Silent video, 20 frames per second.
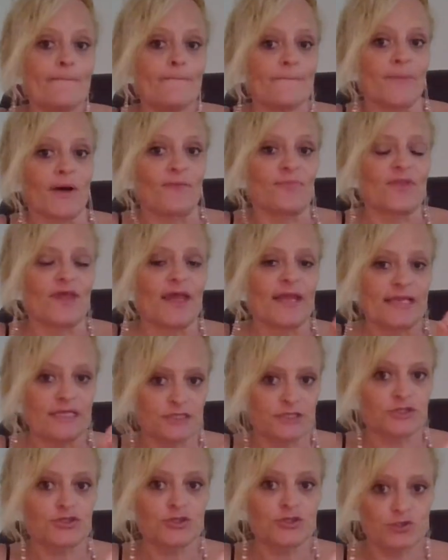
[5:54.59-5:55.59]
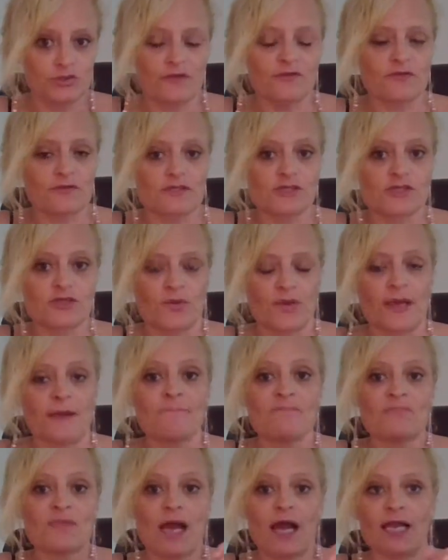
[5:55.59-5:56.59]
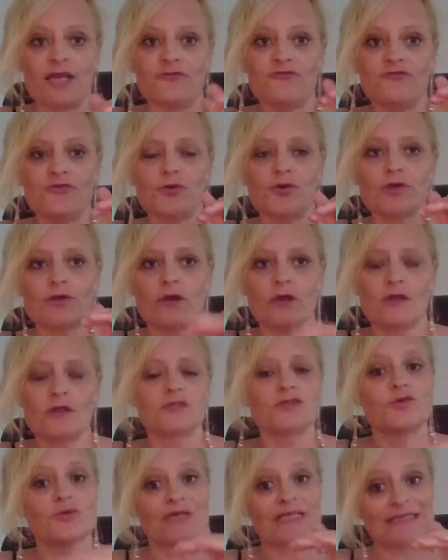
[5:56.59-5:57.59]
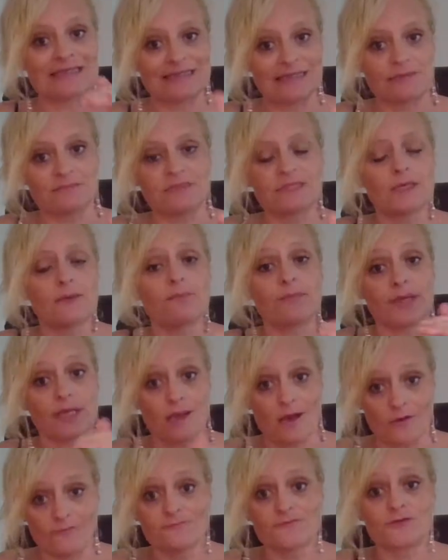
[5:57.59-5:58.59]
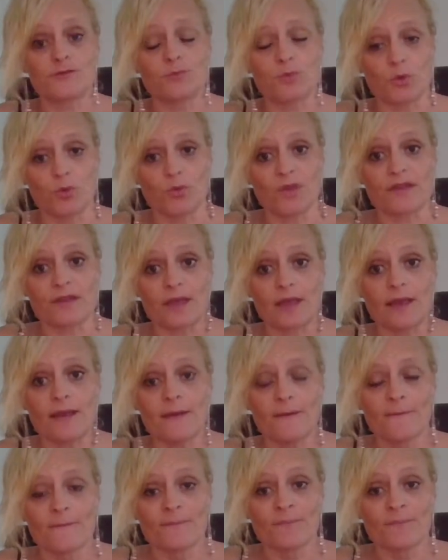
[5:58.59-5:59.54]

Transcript: But there is a strength to it. And if you can learn to accept it and be comfortable with it,